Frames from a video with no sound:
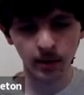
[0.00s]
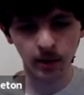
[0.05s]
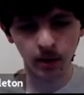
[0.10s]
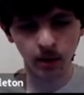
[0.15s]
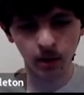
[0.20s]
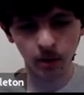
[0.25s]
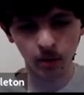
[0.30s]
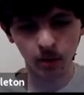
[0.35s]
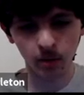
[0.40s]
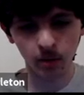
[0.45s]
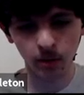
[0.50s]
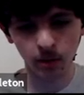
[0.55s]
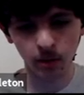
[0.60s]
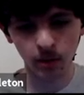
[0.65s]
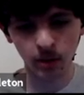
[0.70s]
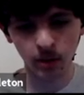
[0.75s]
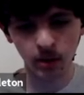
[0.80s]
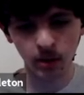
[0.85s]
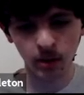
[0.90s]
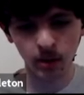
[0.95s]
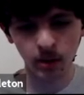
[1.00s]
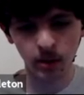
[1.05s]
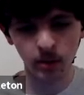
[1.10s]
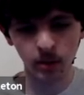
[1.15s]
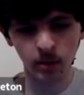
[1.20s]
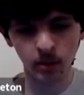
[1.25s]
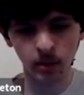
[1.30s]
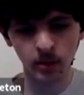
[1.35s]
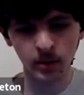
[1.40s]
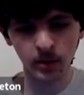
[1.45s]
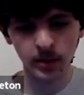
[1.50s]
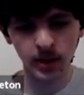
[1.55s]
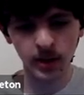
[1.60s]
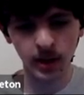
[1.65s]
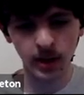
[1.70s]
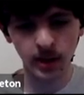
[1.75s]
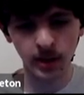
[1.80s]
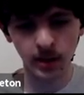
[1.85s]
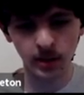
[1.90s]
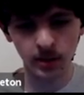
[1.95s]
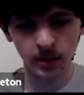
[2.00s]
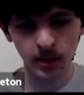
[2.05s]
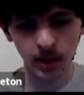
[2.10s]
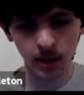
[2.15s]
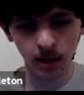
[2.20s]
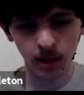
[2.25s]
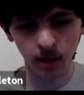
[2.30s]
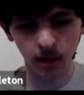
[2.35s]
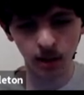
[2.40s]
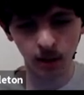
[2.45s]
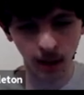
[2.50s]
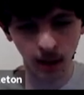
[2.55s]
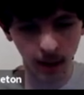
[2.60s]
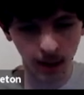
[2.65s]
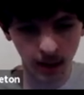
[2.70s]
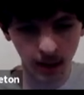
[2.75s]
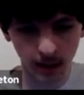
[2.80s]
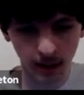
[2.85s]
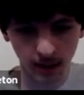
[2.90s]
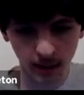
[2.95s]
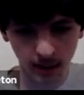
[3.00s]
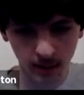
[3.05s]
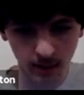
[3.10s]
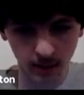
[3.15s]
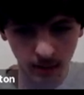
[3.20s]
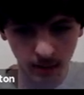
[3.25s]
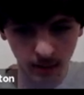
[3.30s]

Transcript: how the code looks in Tinkercad.